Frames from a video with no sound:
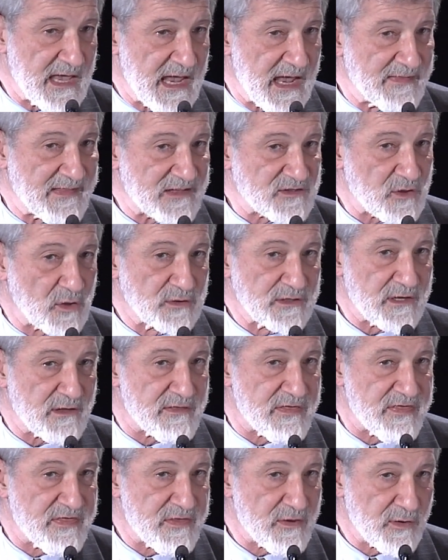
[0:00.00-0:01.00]
and that's only a
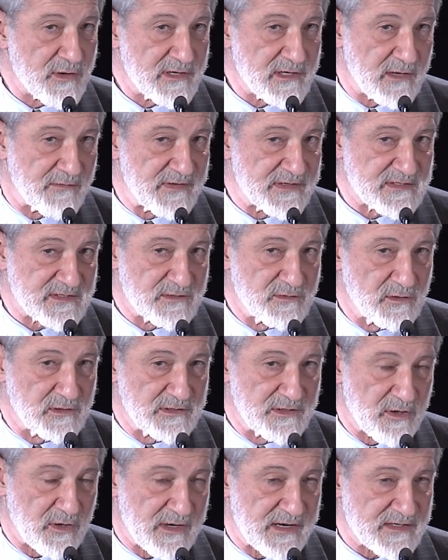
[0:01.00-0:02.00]
third of its
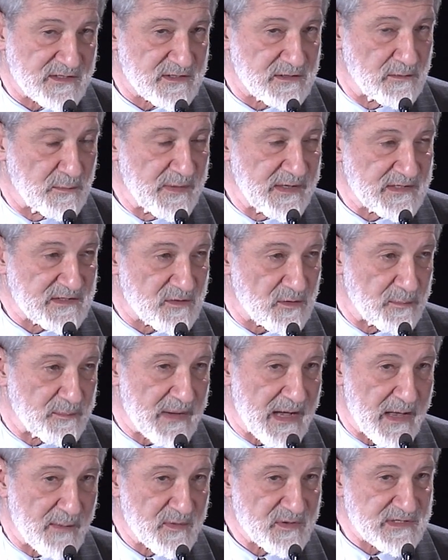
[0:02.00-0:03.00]
nuclear arsenal because there are
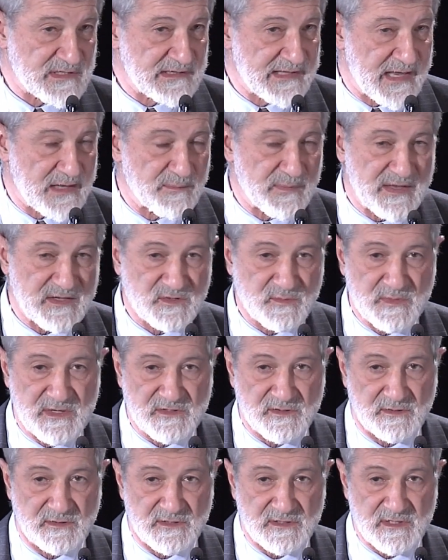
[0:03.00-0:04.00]
bombers and land based
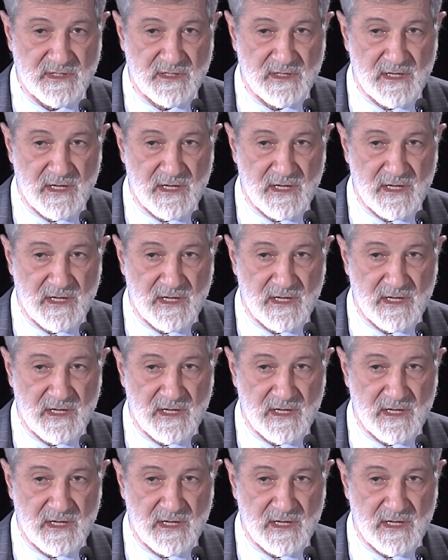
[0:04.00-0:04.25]
missiles.